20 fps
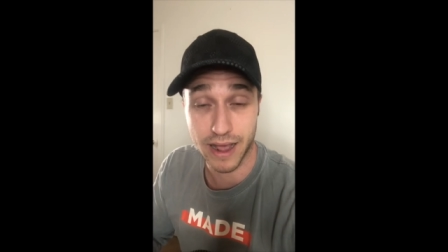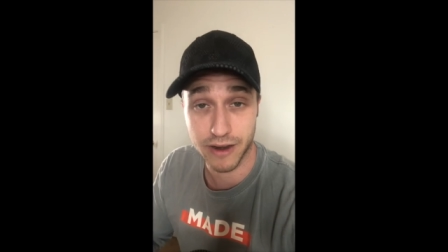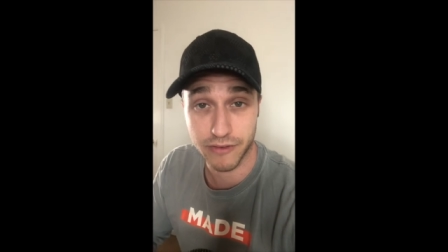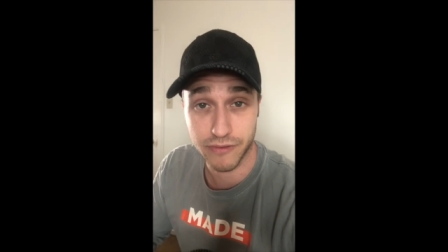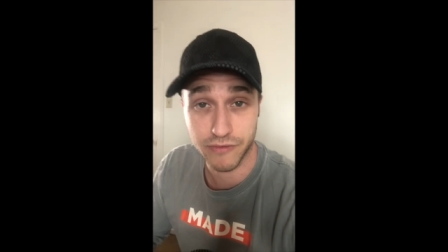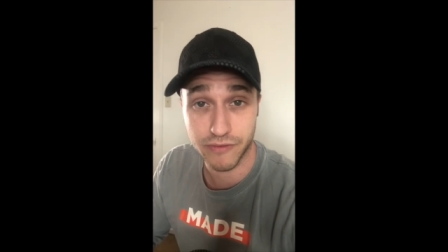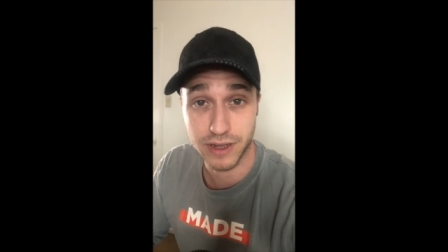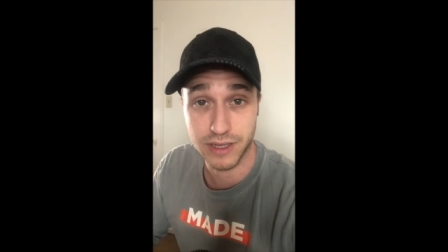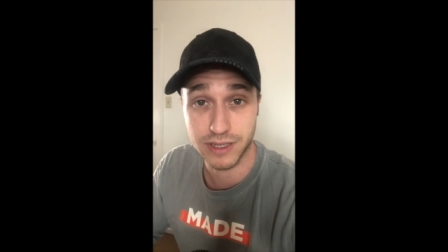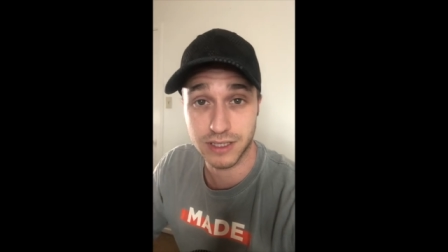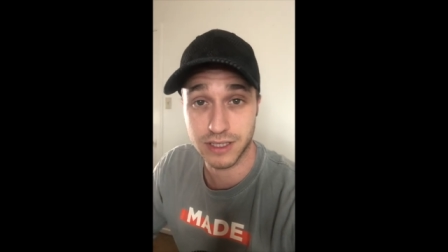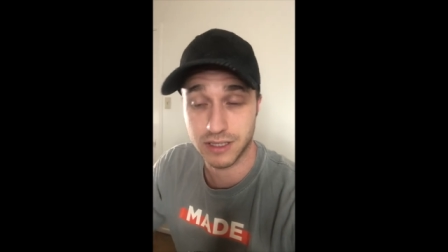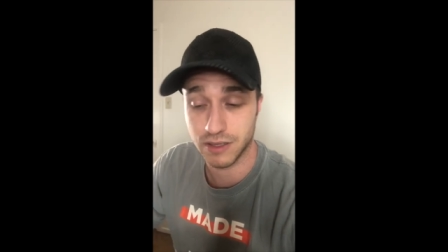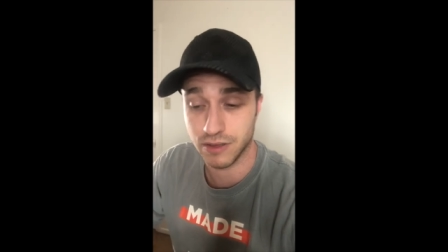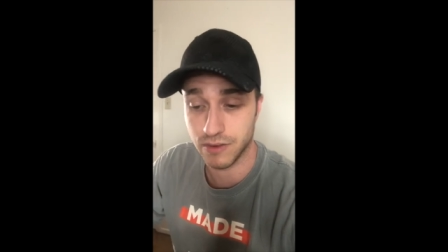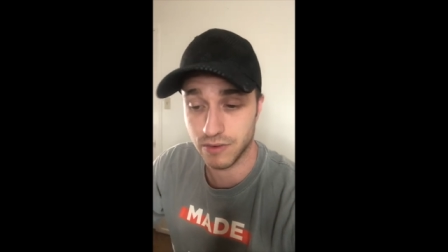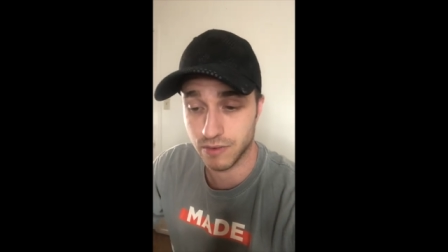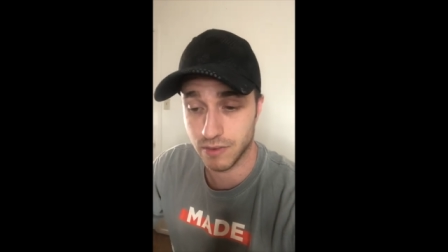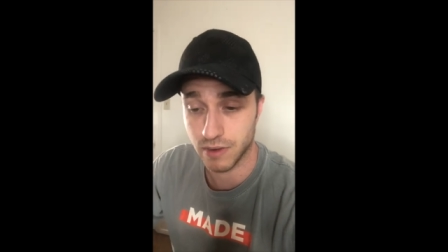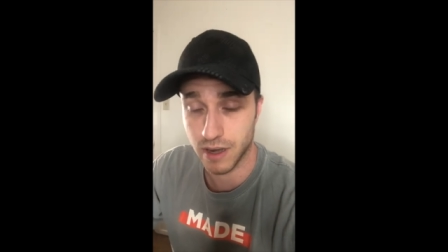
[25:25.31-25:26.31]
out of funds
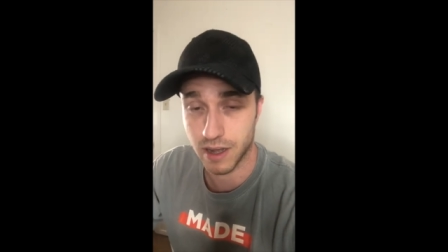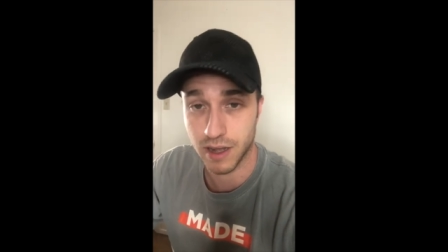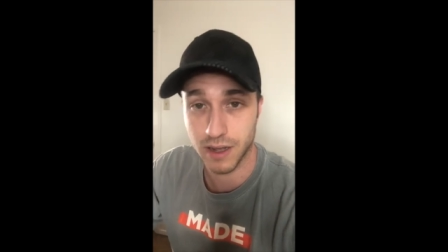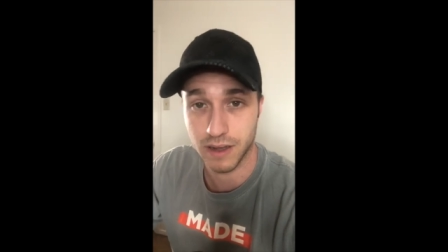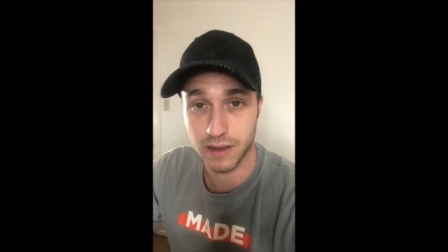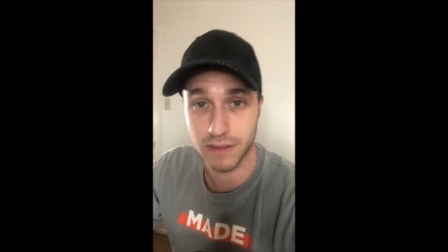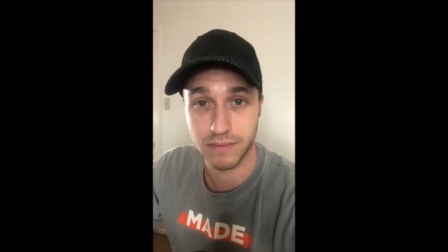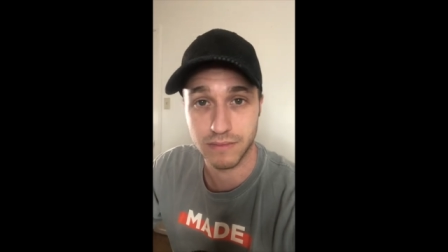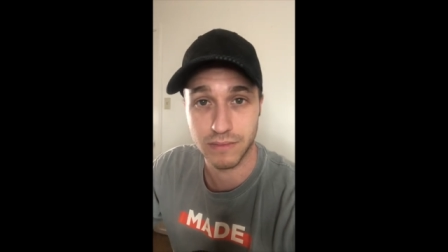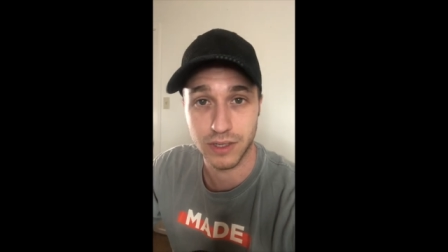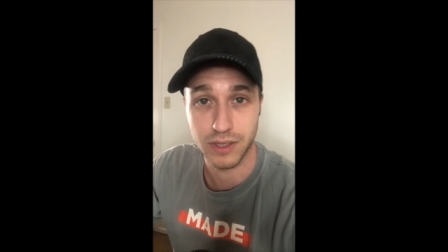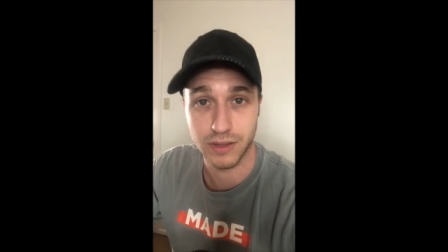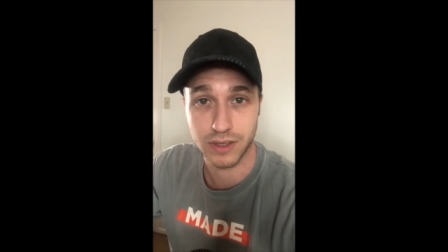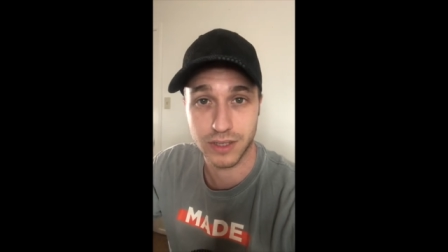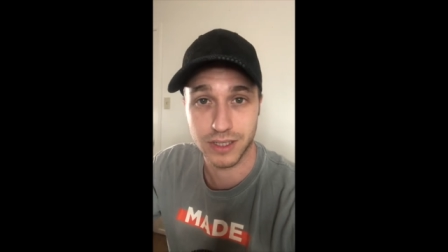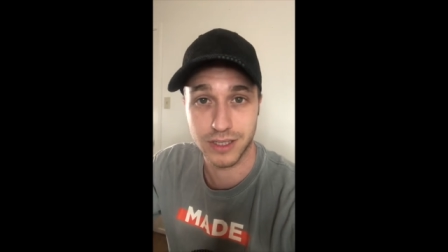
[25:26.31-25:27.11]
to uh, you know